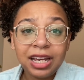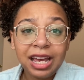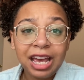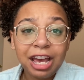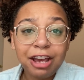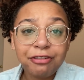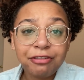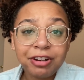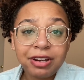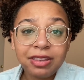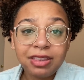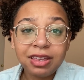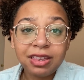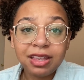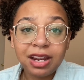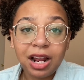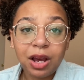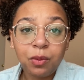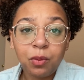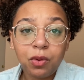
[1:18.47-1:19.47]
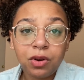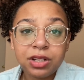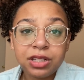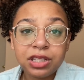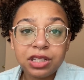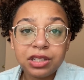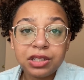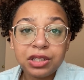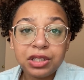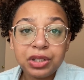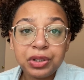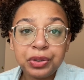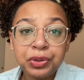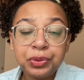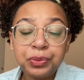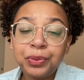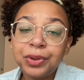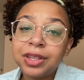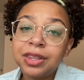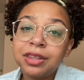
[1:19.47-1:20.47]
everything that I wanted to
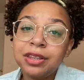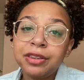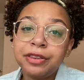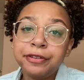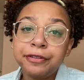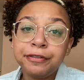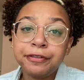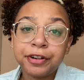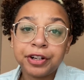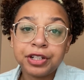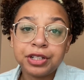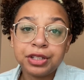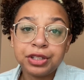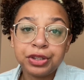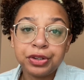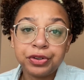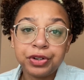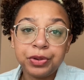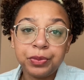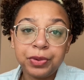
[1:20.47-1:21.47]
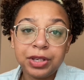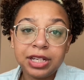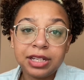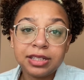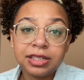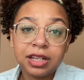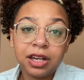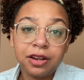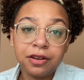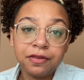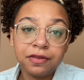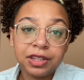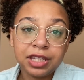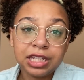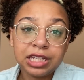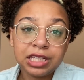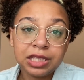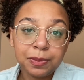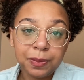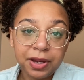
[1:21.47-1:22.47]
within the first 3 weeks of
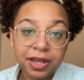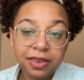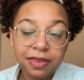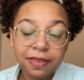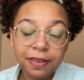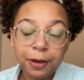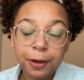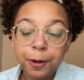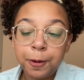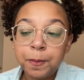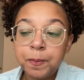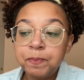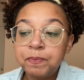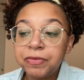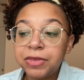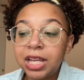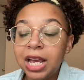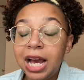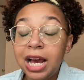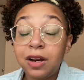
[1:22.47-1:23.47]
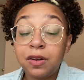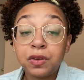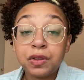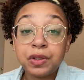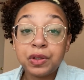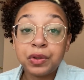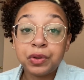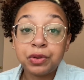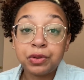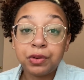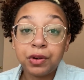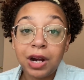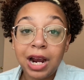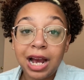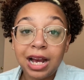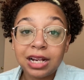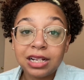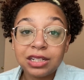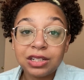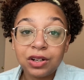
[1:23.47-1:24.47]
this month. I also
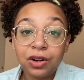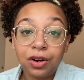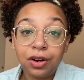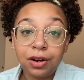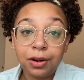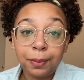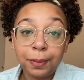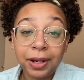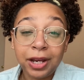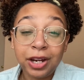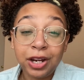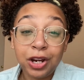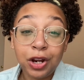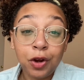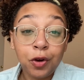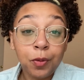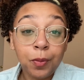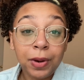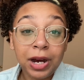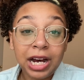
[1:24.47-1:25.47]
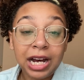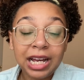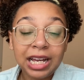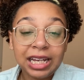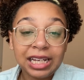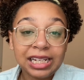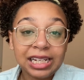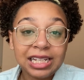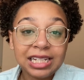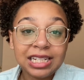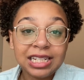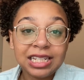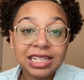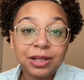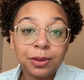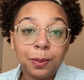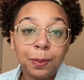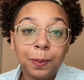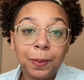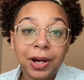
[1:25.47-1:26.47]
cracked on my no buy and I
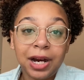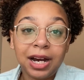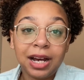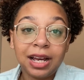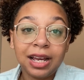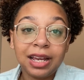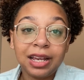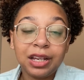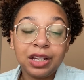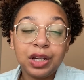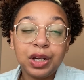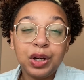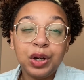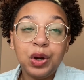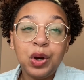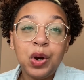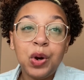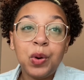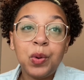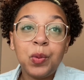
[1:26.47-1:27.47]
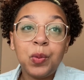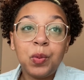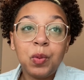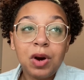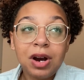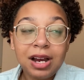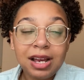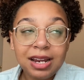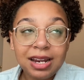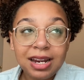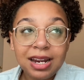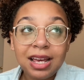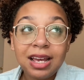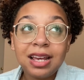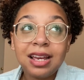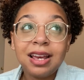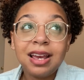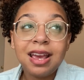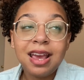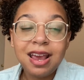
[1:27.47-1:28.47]
did buy one
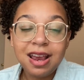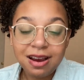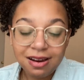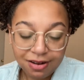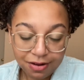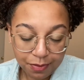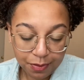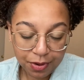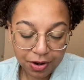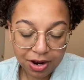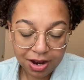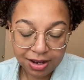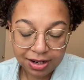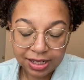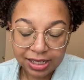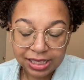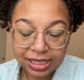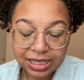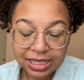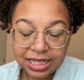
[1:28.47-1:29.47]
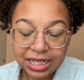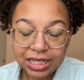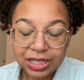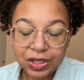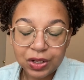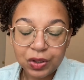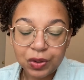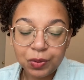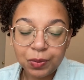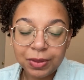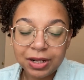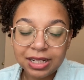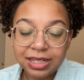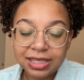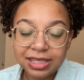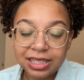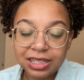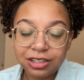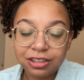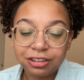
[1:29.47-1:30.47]
hair product. I told
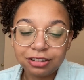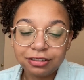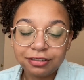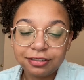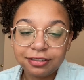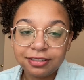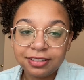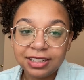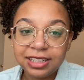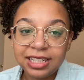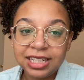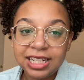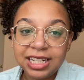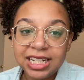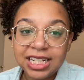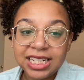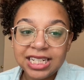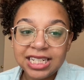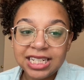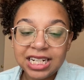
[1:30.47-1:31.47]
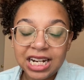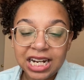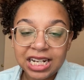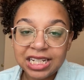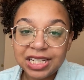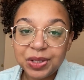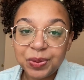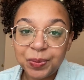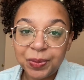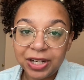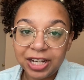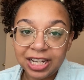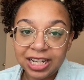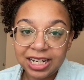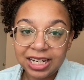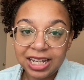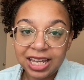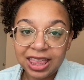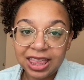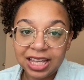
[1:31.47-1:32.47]
myself not to buy
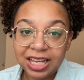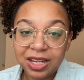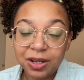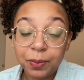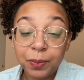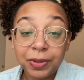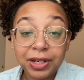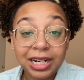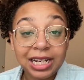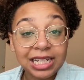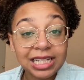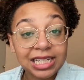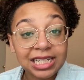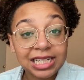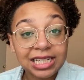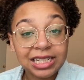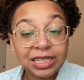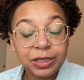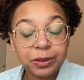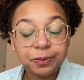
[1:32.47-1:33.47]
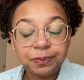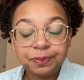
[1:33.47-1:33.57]
anything, but I did.